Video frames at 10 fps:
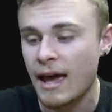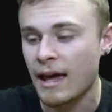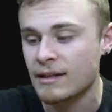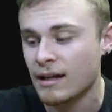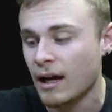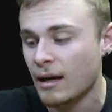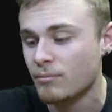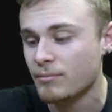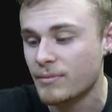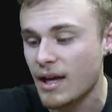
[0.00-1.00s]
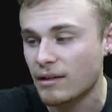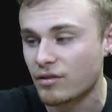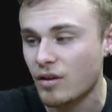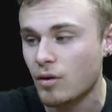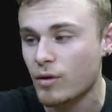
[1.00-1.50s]
And um, yeah,
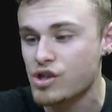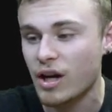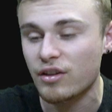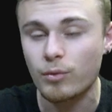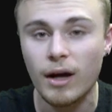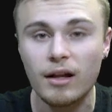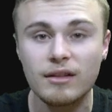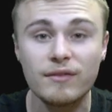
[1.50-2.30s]
so wish you guys well.